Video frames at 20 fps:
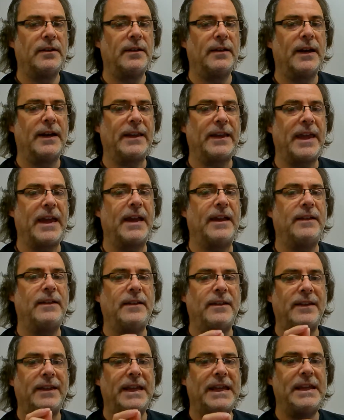Again,
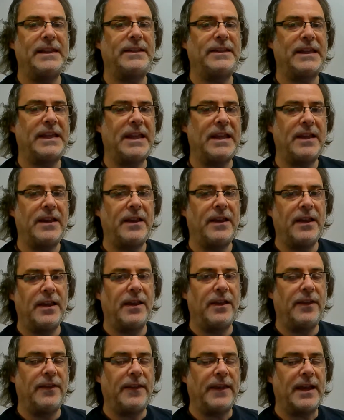E.T.,
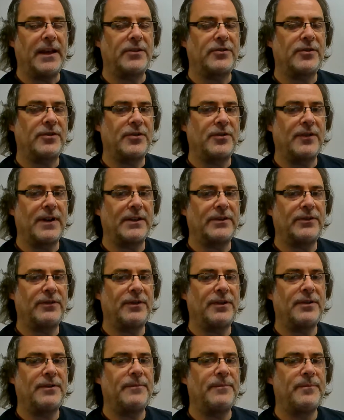the
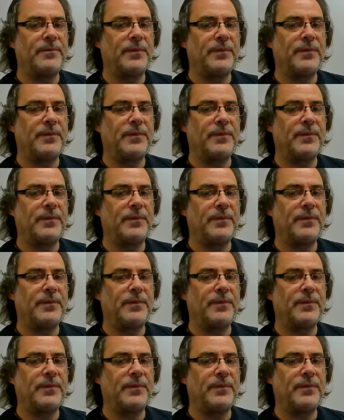extraterrestrial.